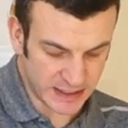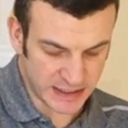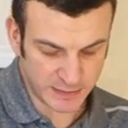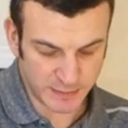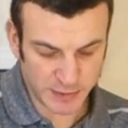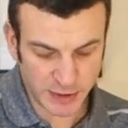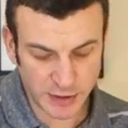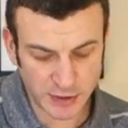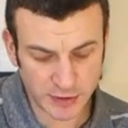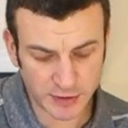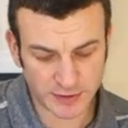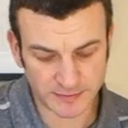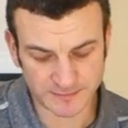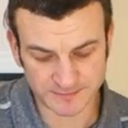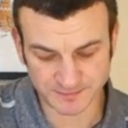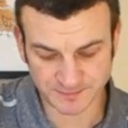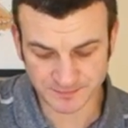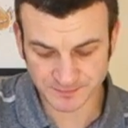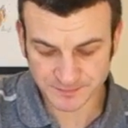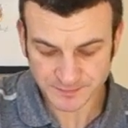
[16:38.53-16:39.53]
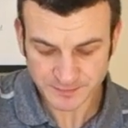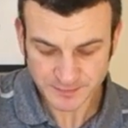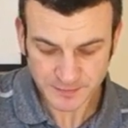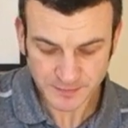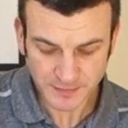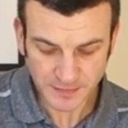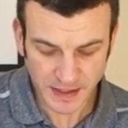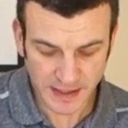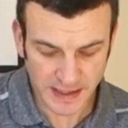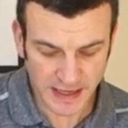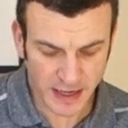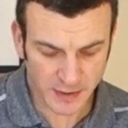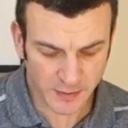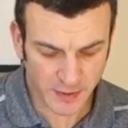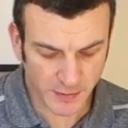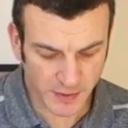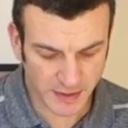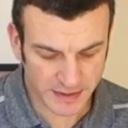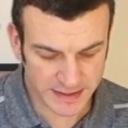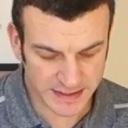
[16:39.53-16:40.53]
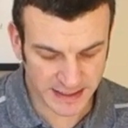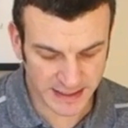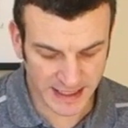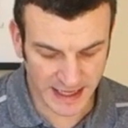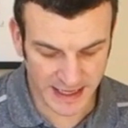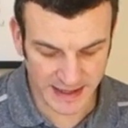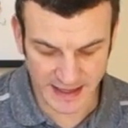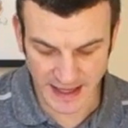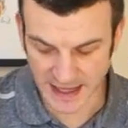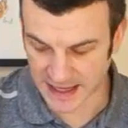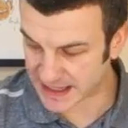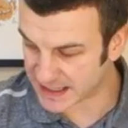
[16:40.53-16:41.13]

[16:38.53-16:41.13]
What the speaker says: smooth. Now we want to get that